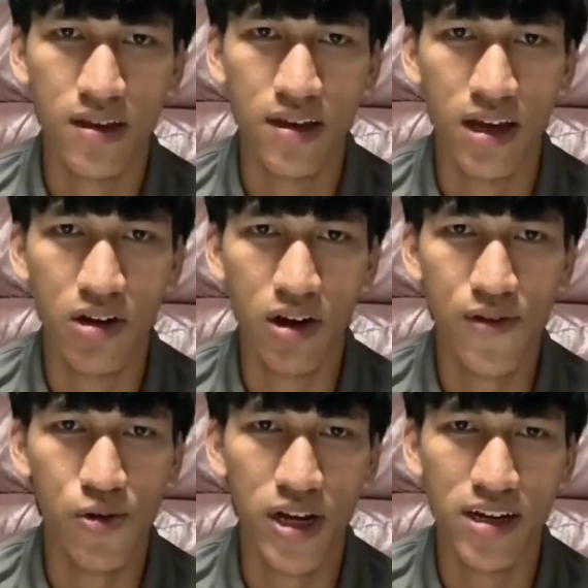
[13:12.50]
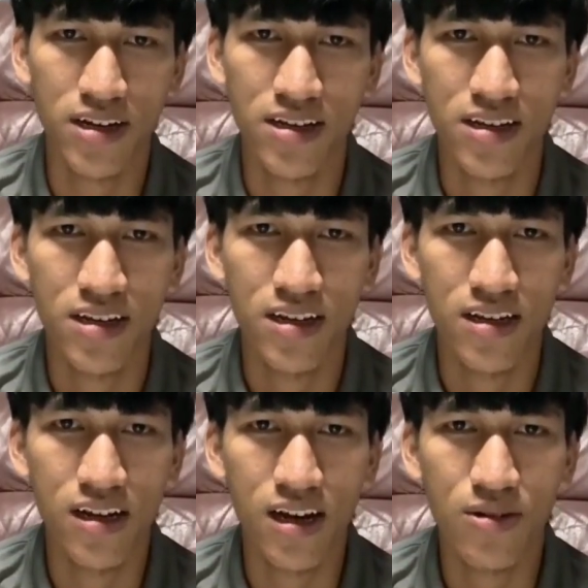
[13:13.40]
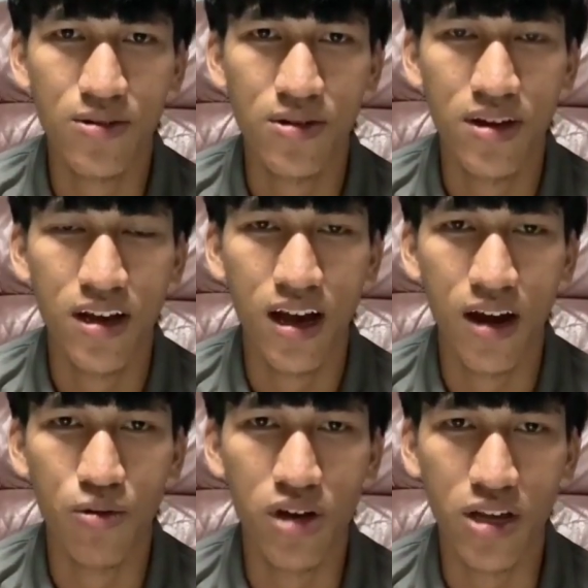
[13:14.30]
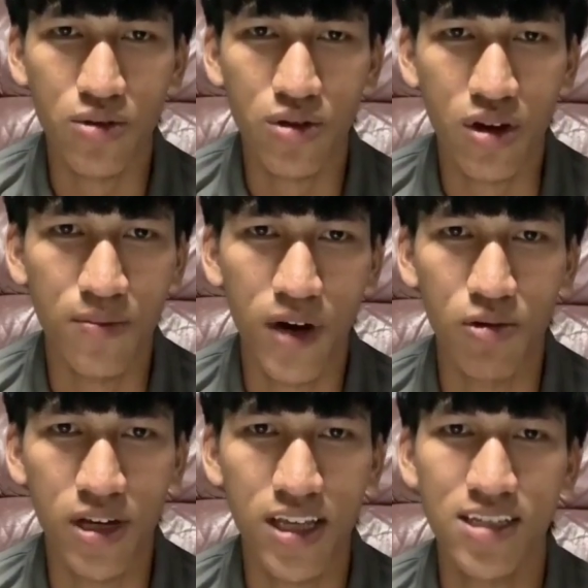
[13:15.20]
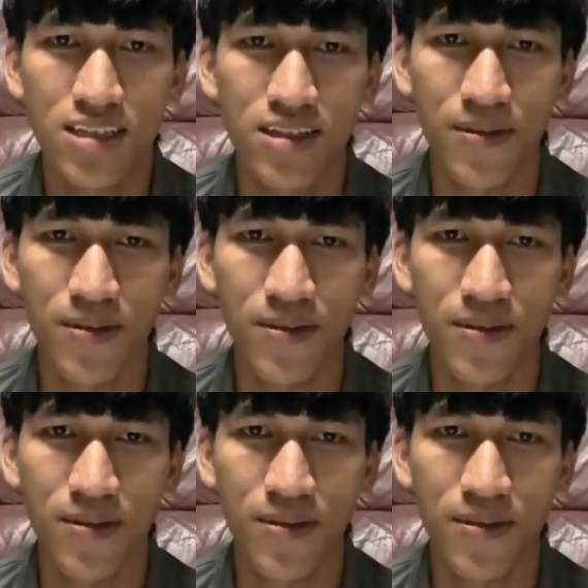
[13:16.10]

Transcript: Hello everyone. Now I would like to talk about our ears.